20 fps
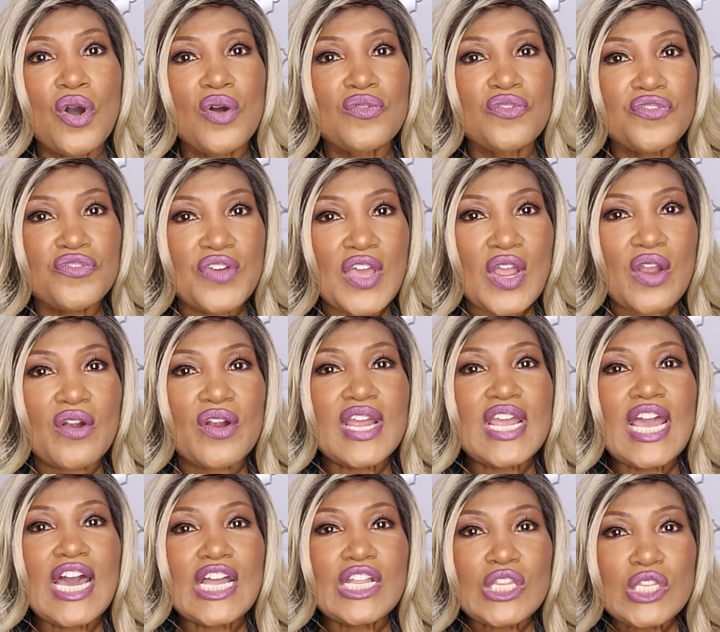
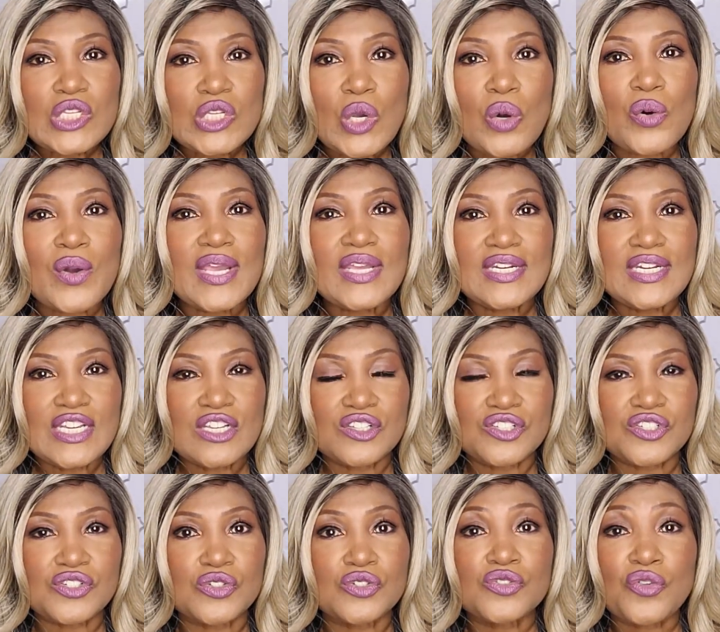very annoying
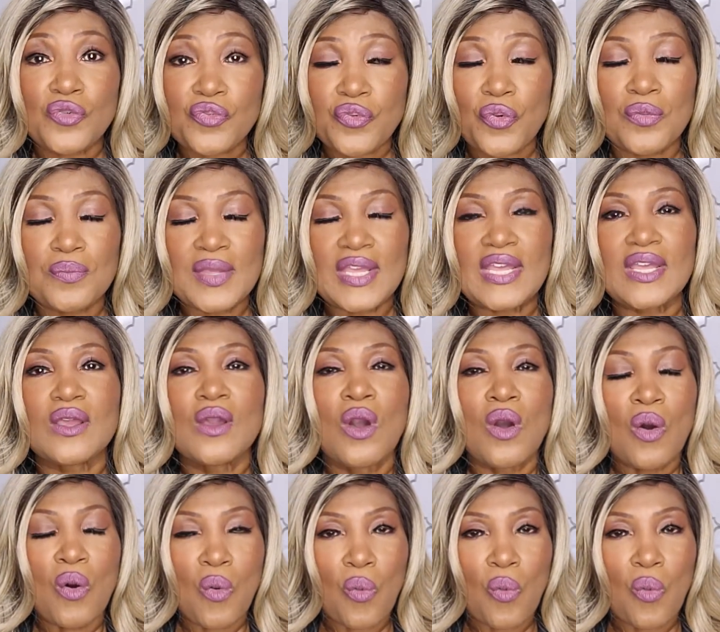issues for me